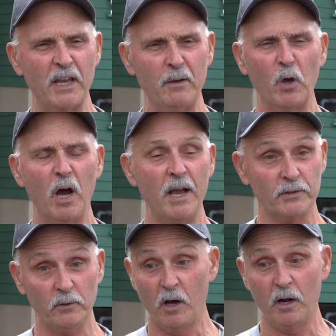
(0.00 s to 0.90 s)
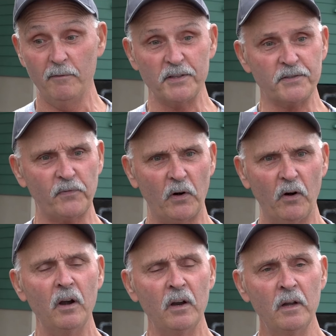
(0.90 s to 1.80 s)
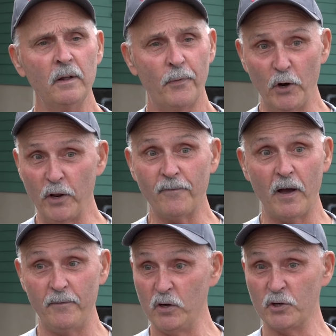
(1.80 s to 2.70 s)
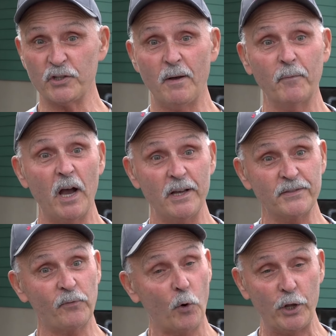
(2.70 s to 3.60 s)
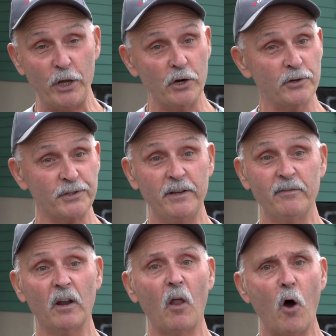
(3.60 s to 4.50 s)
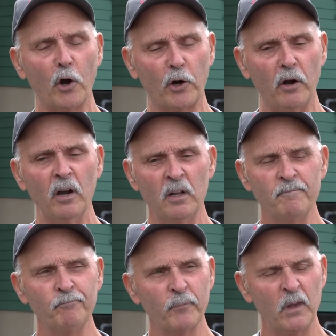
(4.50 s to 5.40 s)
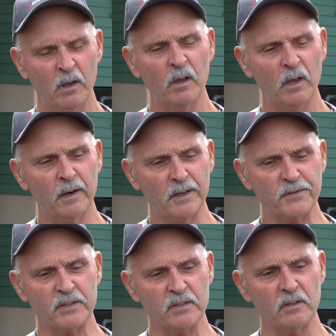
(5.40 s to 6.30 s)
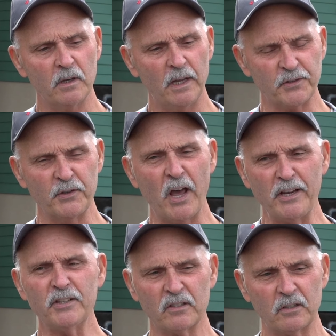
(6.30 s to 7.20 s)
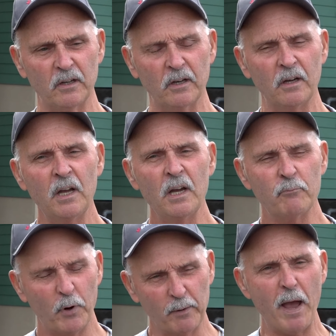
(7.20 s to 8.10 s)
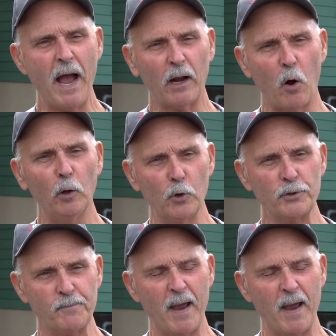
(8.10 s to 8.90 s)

same guys, a lot of us for 35 years, some guys 40 years and even longer. And it's it's nice to bring back all those